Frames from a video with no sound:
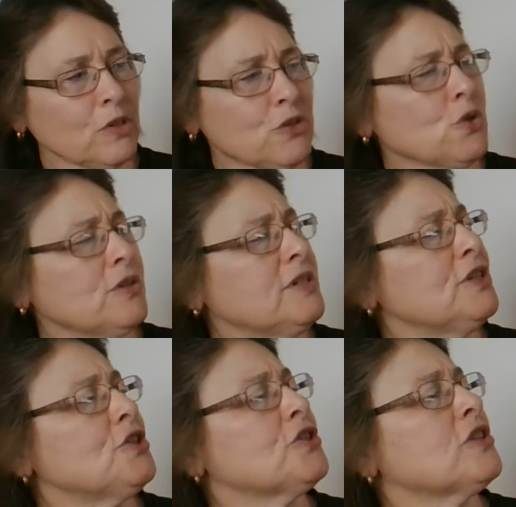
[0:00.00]
So the
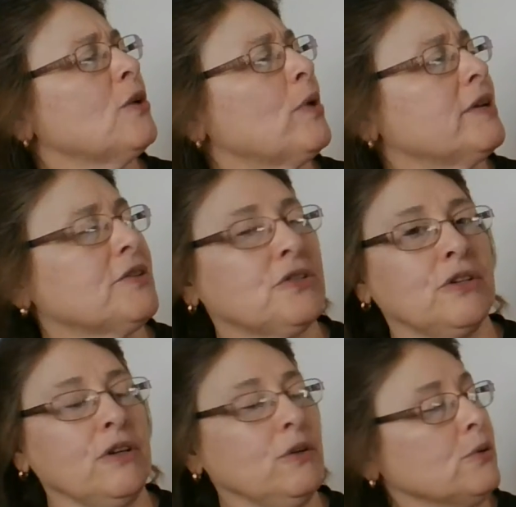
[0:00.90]
digits they want us
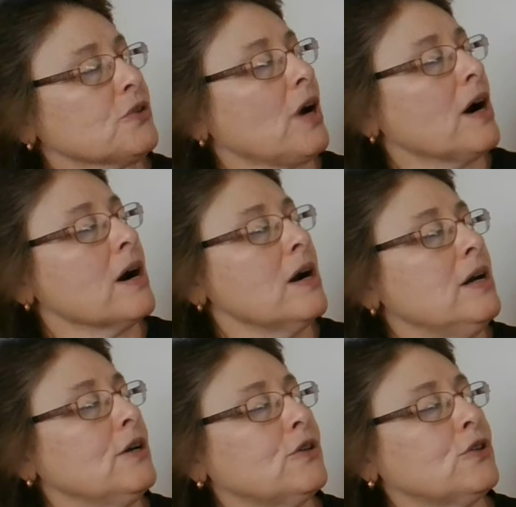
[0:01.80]
to use are
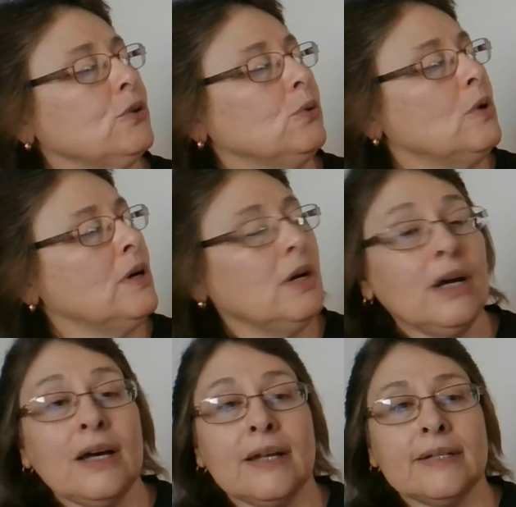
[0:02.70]
2,
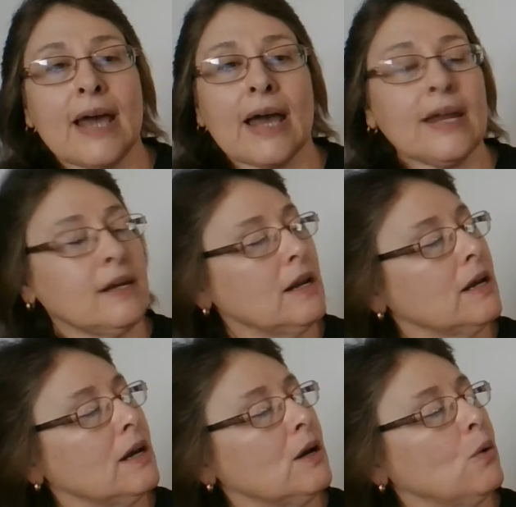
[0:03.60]
9,
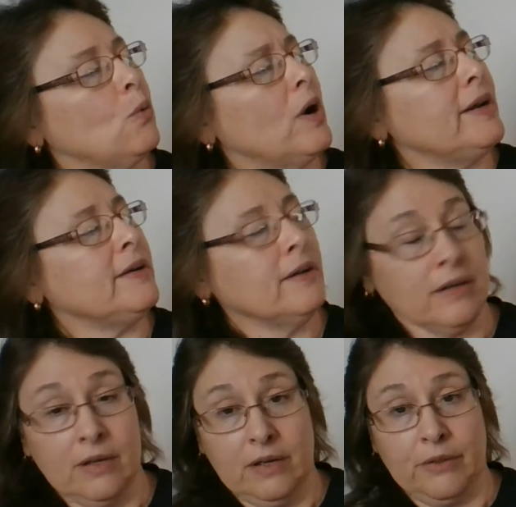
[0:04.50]
1,
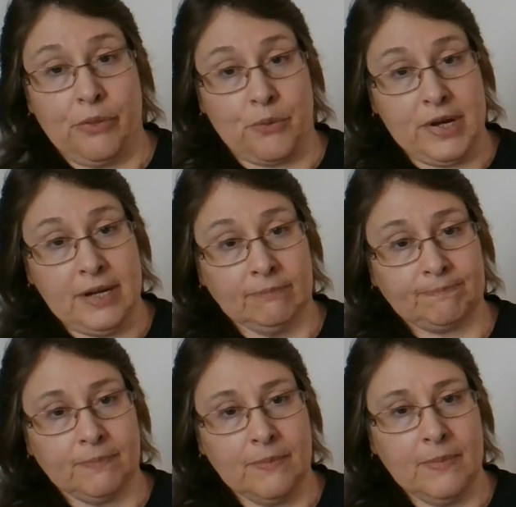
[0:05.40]
3,
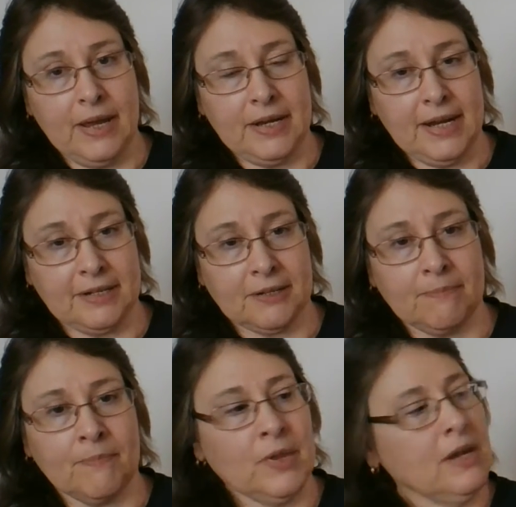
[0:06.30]
and 8.
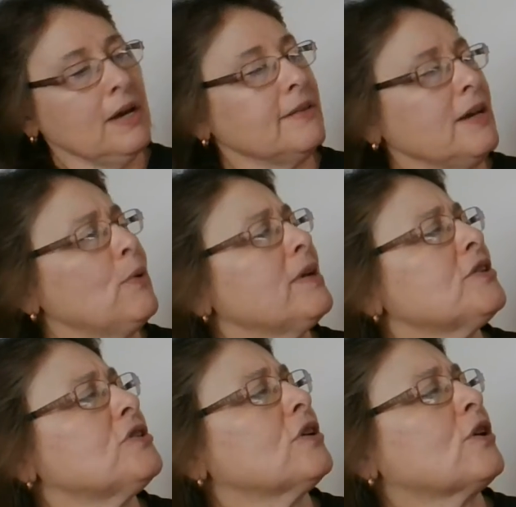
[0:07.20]
They want
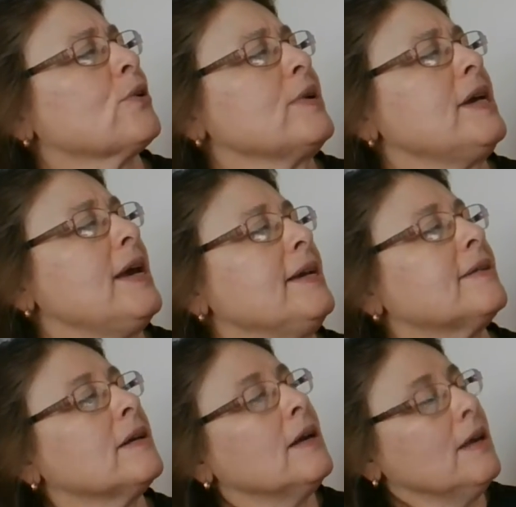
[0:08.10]
us to
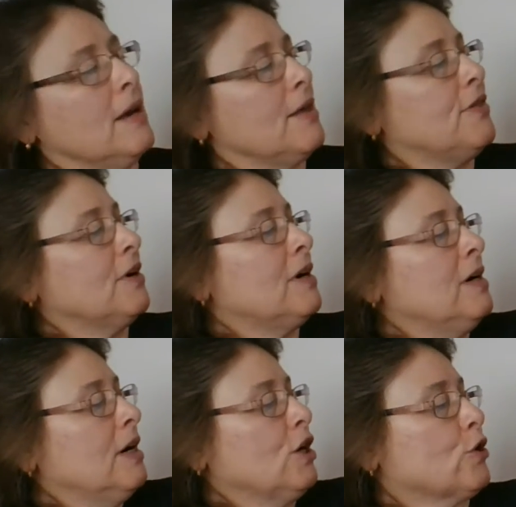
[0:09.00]
create
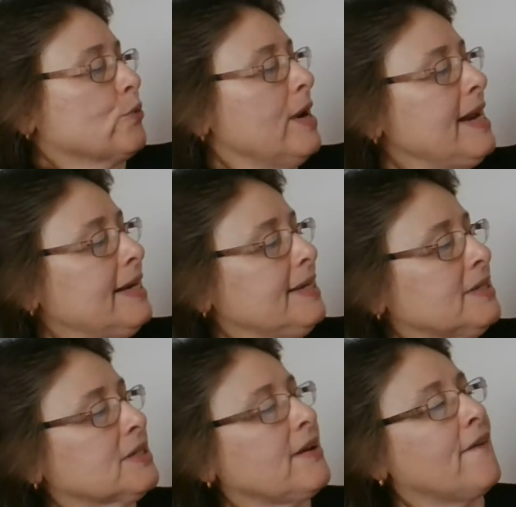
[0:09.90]
the
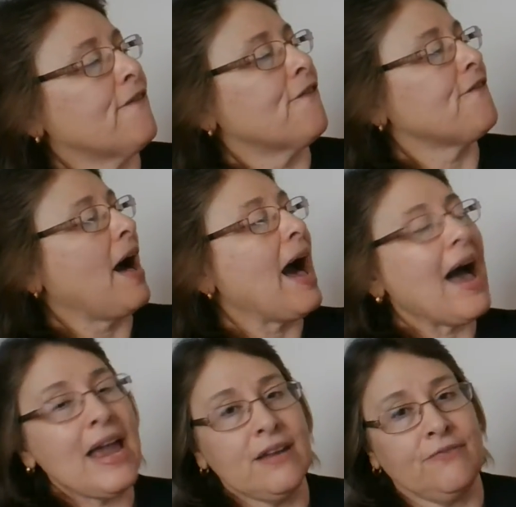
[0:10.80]
greatest
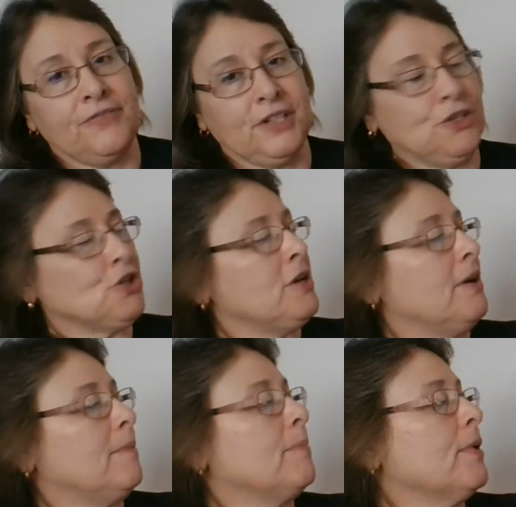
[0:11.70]
5-digit
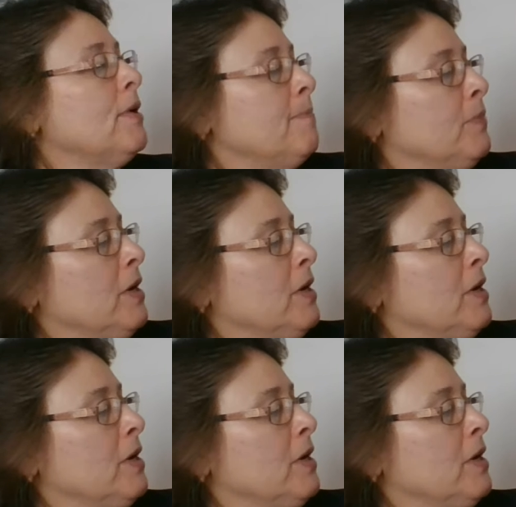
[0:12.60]
number.